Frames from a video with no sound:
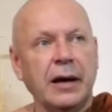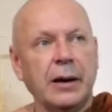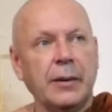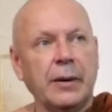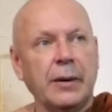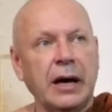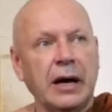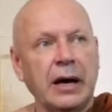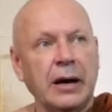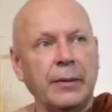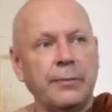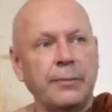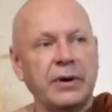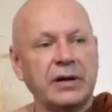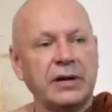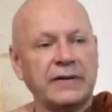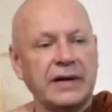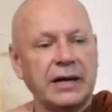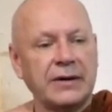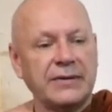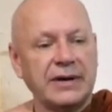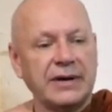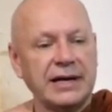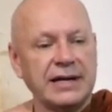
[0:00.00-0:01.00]
But
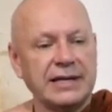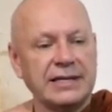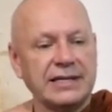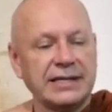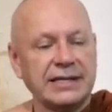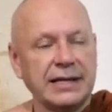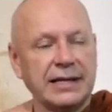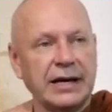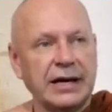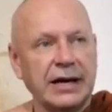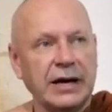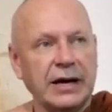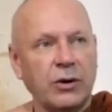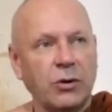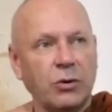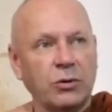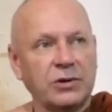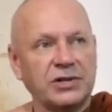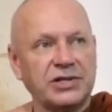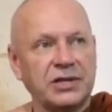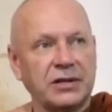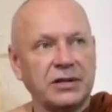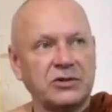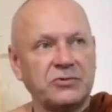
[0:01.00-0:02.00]
there is
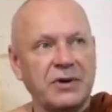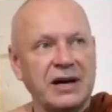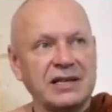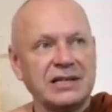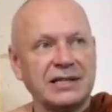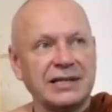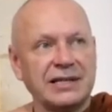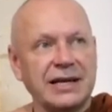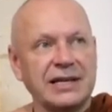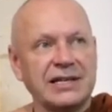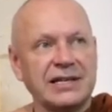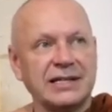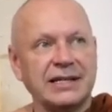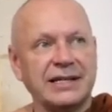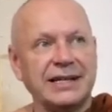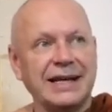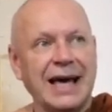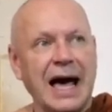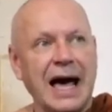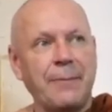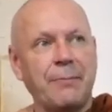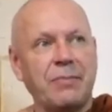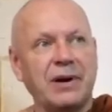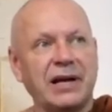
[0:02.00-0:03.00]
also the translation, the
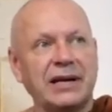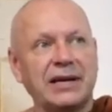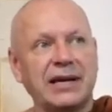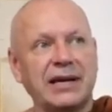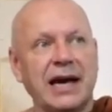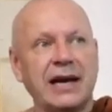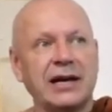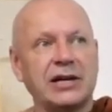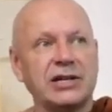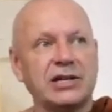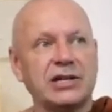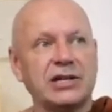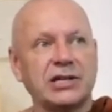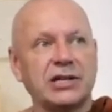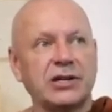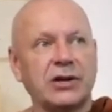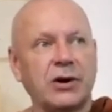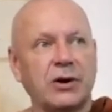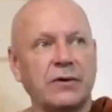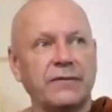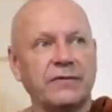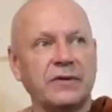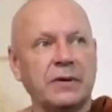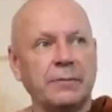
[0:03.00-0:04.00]
application
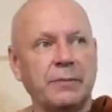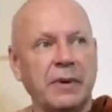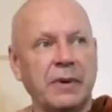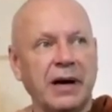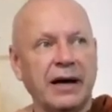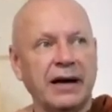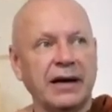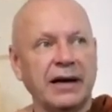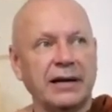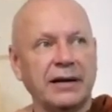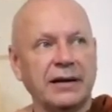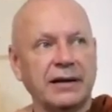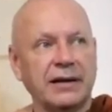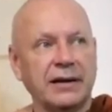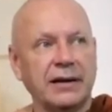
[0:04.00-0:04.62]
of the mind.